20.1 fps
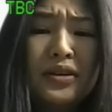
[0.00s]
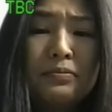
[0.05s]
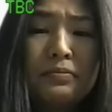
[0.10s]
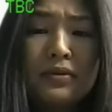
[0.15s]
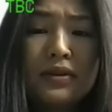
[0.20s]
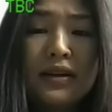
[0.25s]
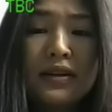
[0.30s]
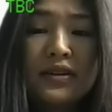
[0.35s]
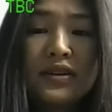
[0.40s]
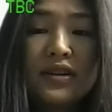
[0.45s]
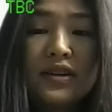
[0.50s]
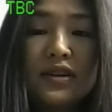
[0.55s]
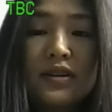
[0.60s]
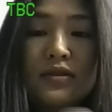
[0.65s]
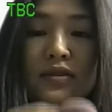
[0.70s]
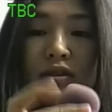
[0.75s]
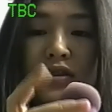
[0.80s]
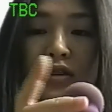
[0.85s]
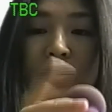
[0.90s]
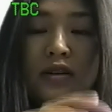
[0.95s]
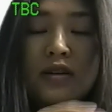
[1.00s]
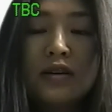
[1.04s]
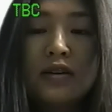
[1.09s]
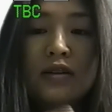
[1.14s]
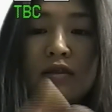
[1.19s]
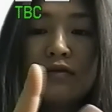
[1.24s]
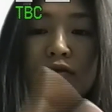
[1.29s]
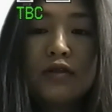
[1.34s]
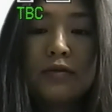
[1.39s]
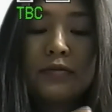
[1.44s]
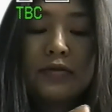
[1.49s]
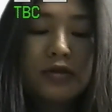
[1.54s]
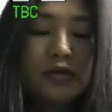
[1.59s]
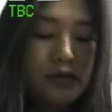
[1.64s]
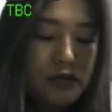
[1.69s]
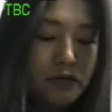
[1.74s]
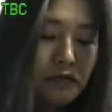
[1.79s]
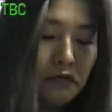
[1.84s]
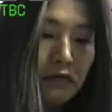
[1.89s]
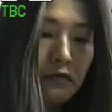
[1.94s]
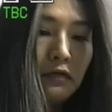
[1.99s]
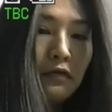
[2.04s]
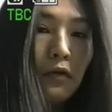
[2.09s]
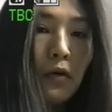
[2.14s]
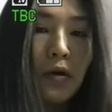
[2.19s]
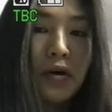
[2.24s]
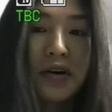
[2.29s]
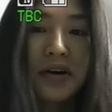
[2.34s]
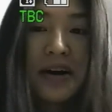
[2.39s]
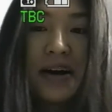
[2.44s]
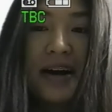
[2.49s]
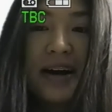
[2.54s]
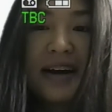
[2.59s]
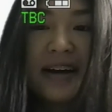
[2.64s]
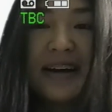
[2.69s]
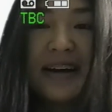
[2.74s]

blender from Sephora.